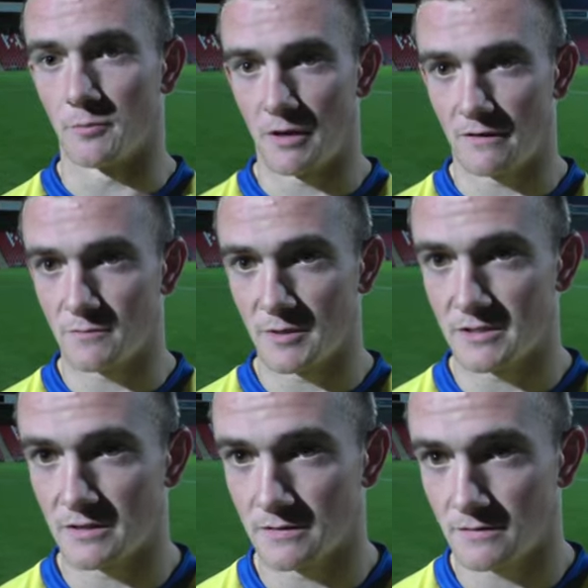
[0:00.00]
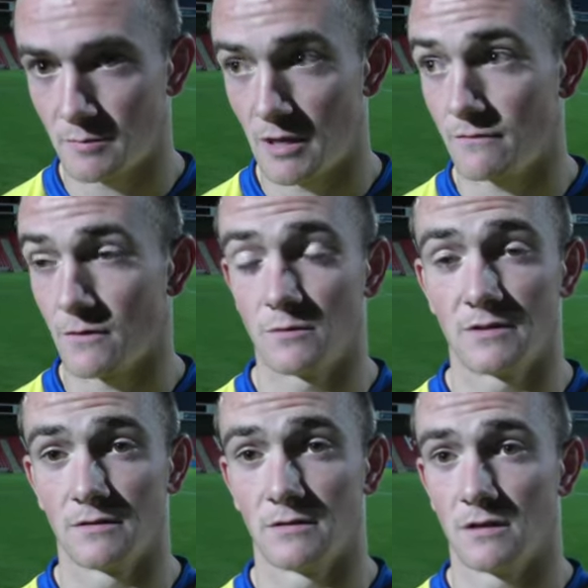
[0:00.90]
good player for me to play up front
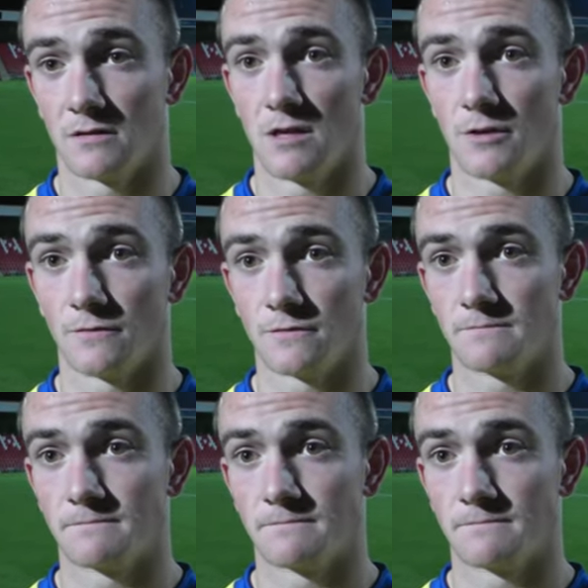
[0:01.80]
with and learn off.